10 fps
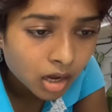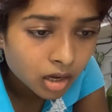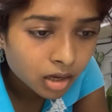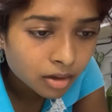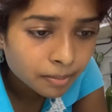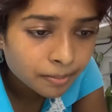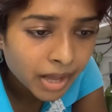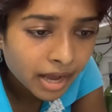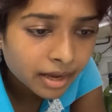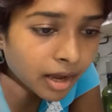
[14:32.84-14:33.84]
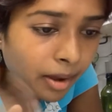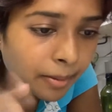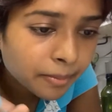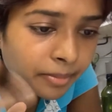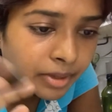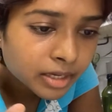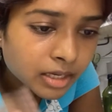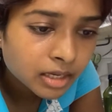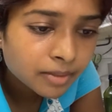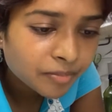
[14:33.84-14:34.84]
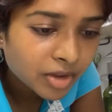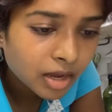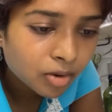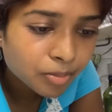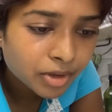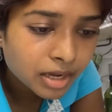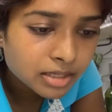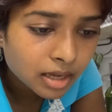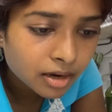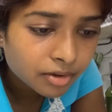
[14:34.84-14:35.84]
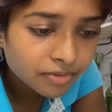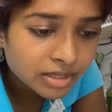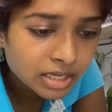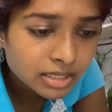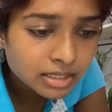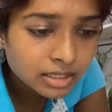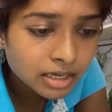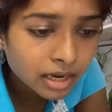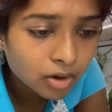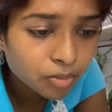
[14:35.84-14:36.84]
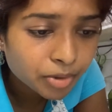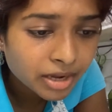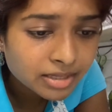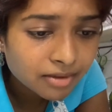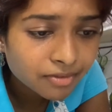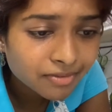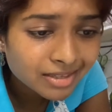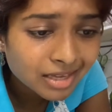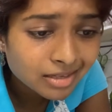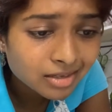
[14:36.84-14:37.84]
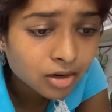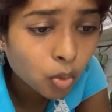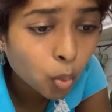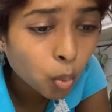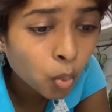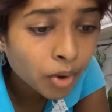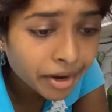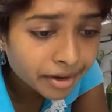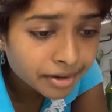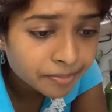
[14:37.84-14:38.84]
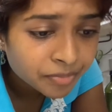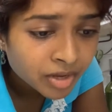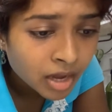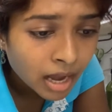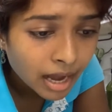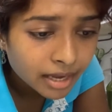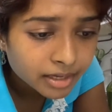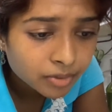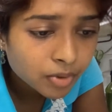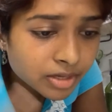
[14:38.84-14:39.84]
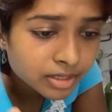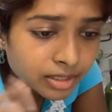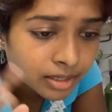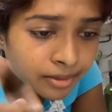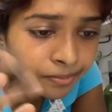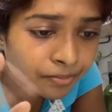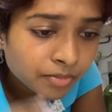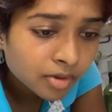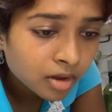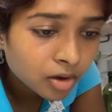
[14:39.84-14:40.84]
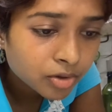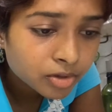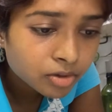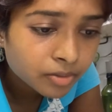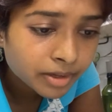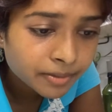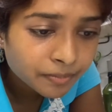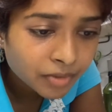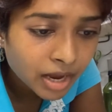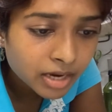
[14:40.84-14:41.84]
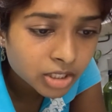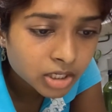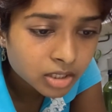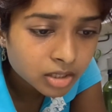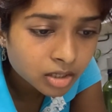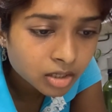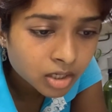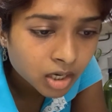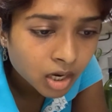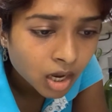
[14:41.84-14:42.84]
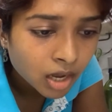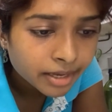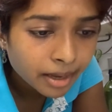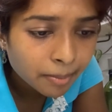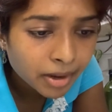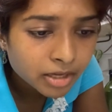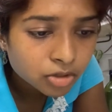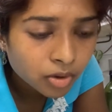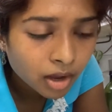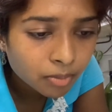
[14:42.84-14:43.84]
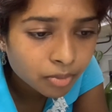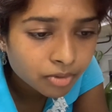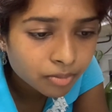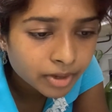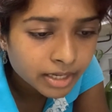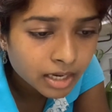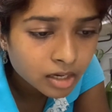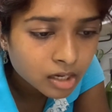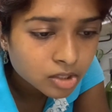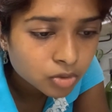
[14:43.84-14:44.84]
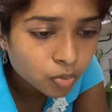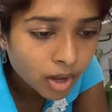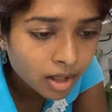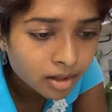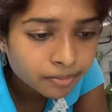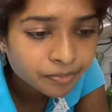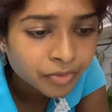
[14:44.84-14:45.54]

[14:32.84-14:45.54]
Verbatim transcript: um, hi I'm um, Minnie I hope you guys had a fantastic day I hope you guys have a fantastic week hi Kawazi how you doing hi Jason yep I do help with weight gain as well